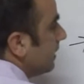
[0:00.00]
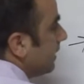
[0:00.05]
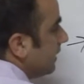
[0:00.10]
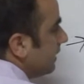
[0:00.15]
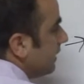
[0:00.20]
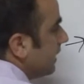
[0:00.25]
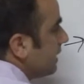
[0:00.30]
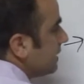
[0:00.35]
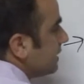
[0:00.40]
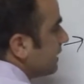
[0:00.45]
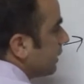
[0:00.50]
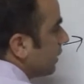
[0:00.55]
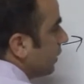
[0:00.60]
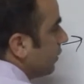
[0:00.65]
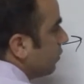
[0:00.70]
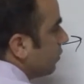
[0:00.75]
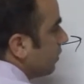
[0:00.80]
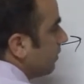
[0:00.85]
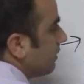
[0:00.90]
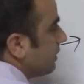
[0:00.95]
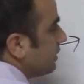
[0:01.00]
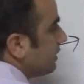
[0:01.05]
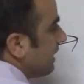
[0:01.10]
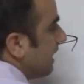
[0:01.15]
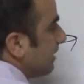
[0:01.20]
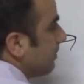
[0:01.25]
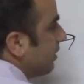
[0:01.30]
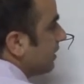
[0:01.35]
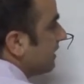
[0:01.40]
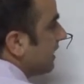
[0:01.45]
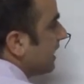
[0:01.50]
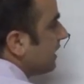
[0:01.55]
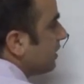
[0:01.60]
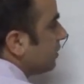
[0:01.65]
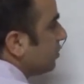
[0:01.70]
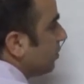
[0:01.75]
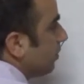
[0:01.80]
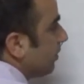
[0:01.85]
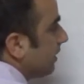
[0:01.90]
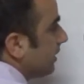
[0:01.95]
There is a controversy among the
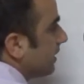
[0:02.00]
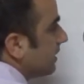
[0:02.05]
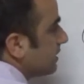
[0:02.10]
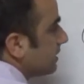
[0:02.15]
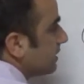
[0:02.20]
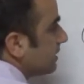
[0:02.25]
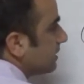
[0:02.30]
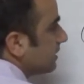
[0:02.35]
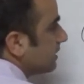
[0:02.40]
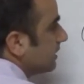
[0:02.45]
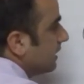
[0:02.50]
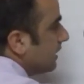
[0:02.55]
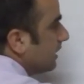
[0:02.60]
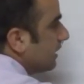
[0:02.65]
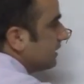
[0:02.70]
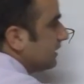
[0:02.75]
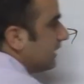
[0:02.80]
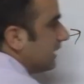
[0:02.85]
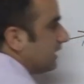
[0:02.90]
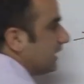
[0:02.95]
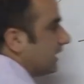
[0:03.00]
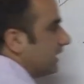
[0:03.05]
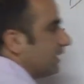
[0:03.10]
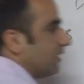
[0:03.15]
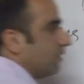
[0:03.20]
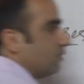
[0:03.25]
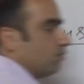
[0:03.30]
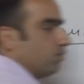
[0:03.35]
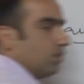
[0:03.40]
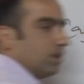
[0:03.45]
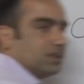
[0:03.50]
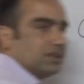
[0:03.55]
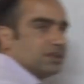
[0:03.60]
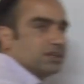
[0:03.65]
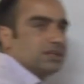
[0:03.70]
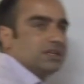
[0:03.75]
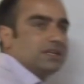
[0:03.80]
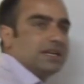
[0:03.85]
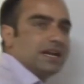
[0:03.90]
historians that what